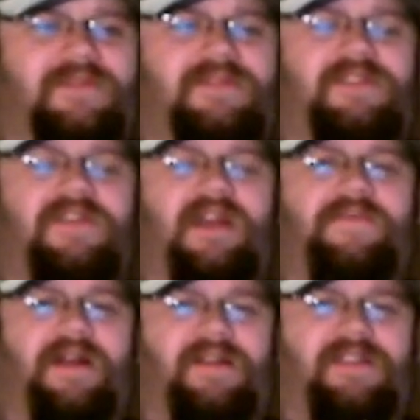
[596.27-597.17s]
So like
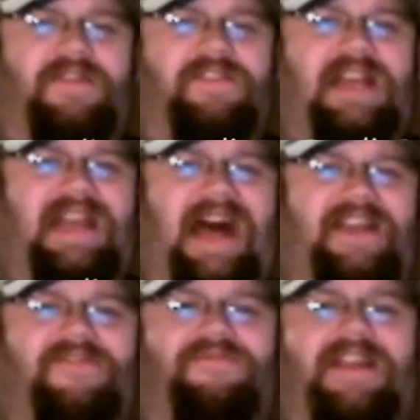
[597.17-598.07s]
Mugger said, there's a lot
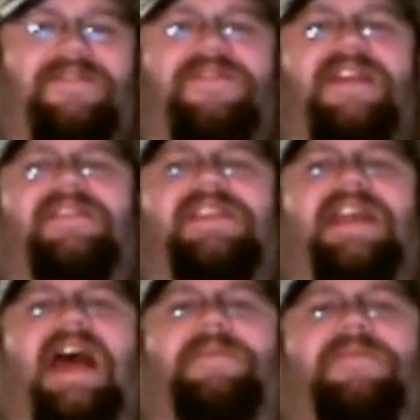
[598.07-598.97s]
of great things
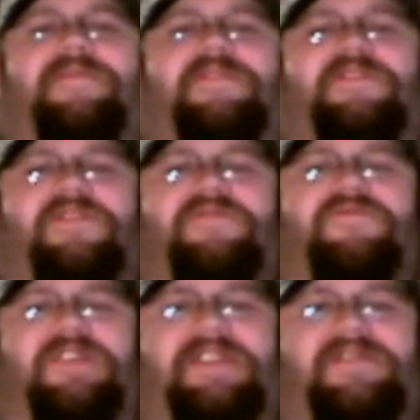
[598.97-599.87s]
that happen for certain
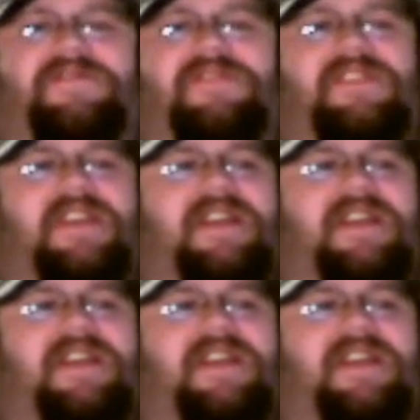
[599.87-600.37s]
reasons.